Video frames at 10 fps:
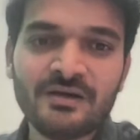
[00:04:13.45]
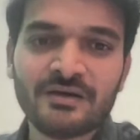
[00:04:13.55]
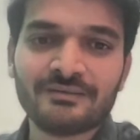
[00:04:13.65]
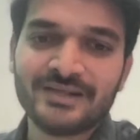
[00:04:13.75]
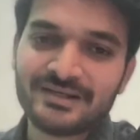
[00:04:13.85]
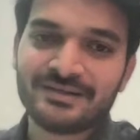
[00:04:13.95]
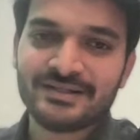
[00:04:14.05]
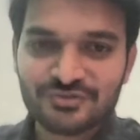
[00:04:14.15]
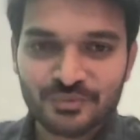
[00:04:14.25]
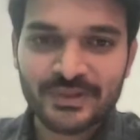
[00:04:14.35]
that
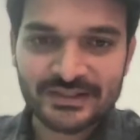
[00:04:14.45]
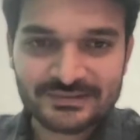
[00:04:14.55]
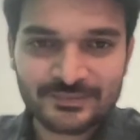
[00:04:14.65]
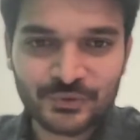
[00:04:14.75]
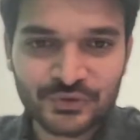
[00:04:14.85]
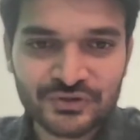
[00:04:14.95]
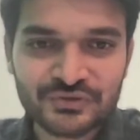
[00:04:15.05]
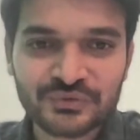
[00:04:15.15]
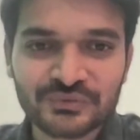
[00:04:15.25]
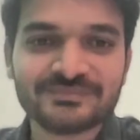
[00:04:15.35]
needs to be explored.
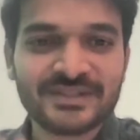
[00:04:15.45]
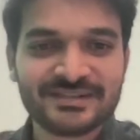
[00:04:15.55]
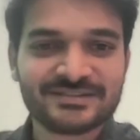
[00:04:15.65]
So that's